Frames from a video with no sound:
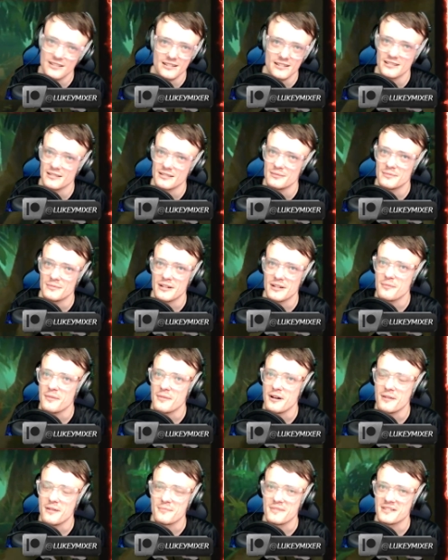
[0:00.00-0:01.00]
I mean, I might
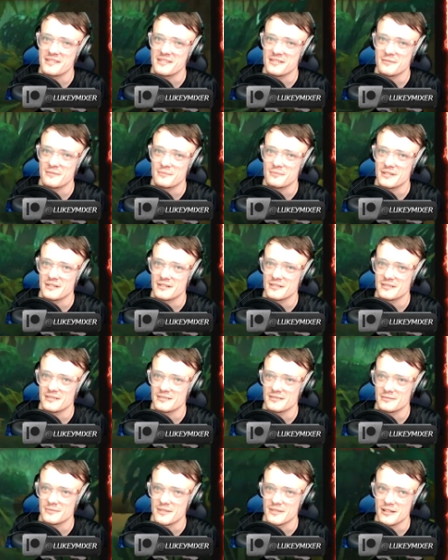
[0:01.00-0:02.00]
have missed some, but
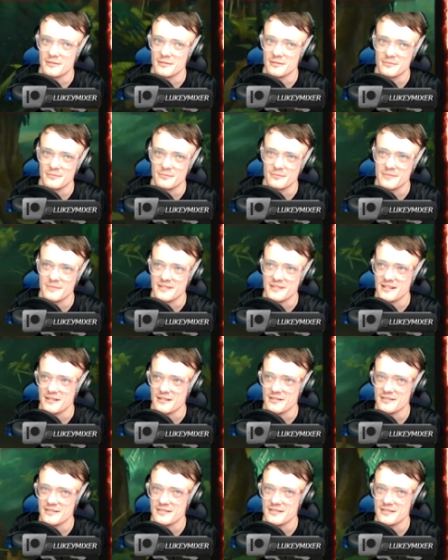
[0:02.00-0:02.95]
man, potatoes.